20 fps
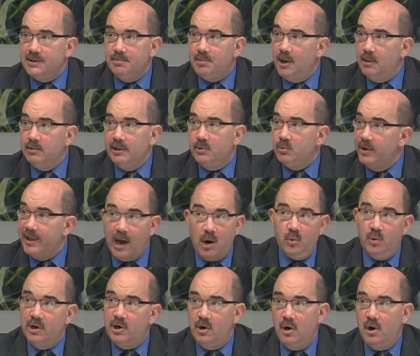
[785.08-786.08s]
the public
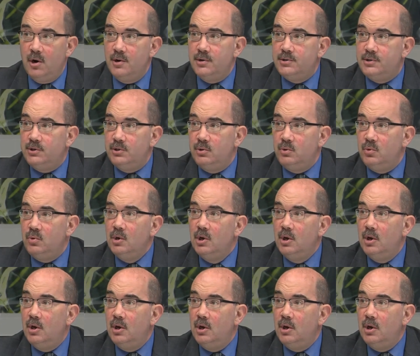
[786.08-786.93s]
without regard to